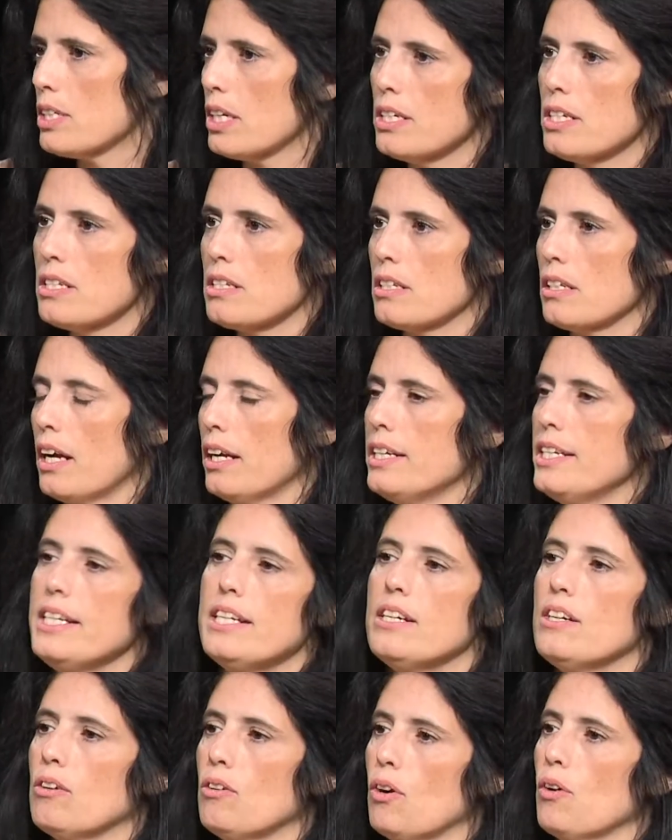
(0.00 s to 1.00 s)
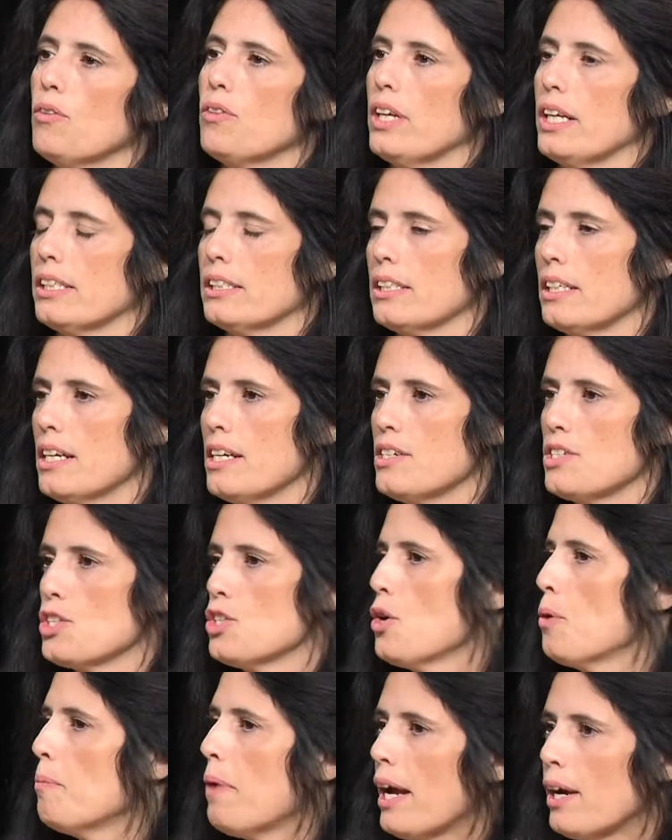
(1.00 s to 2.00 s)
I needed to grow things, and it's
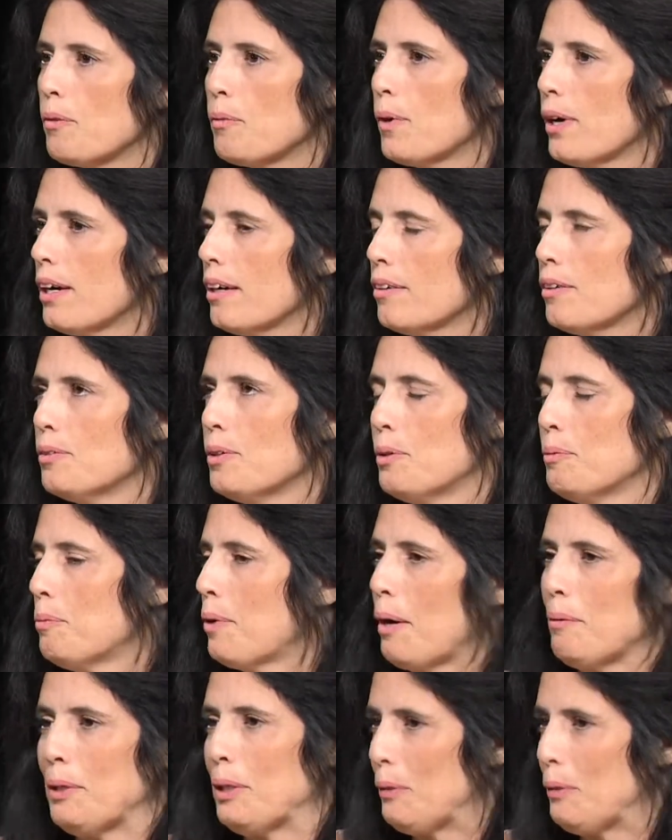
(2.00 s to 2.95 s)
no matter where, we'll probably